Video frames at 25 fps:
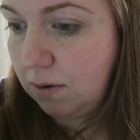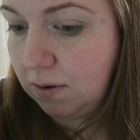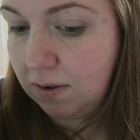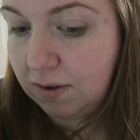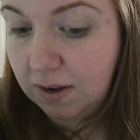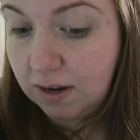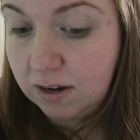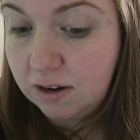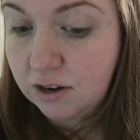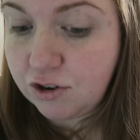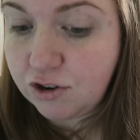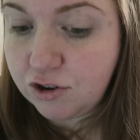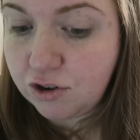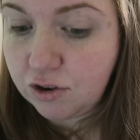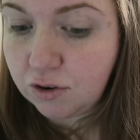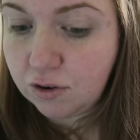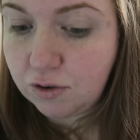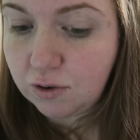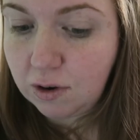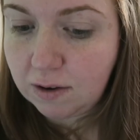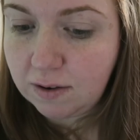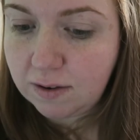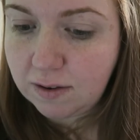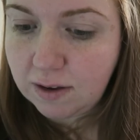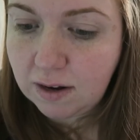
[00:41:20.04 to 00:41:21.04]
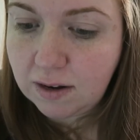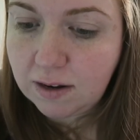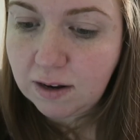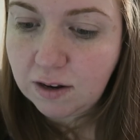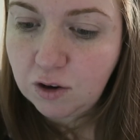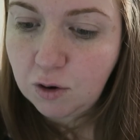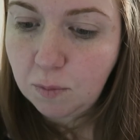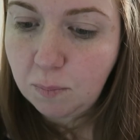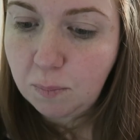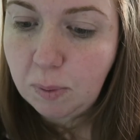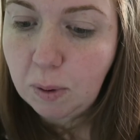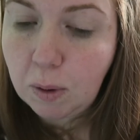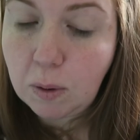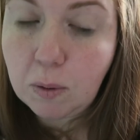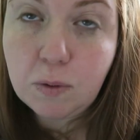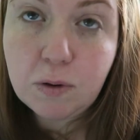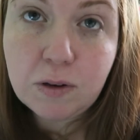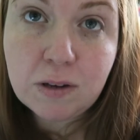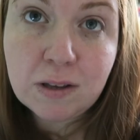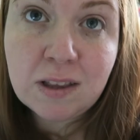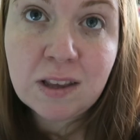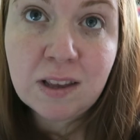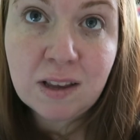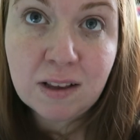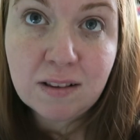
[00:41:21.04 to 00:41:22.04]
signature, so I still need to
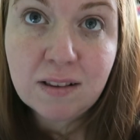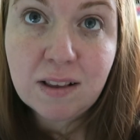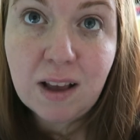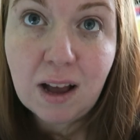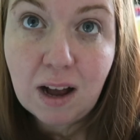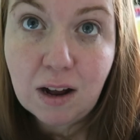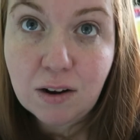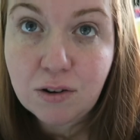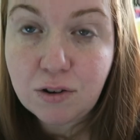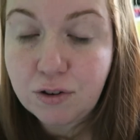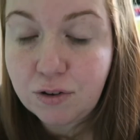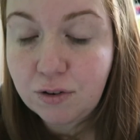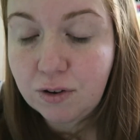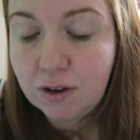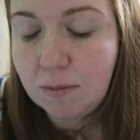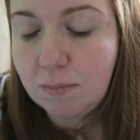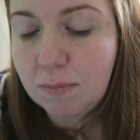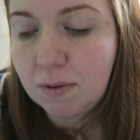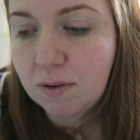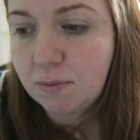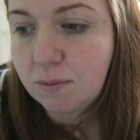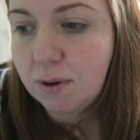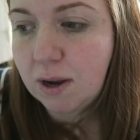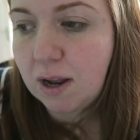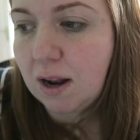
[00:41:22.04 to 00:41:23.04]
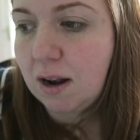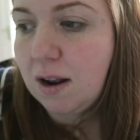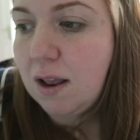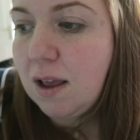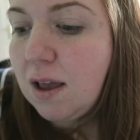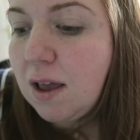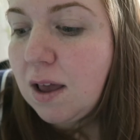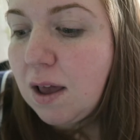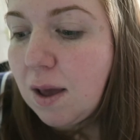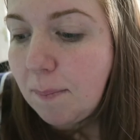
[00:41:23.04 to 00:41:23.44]
post things out to him as well,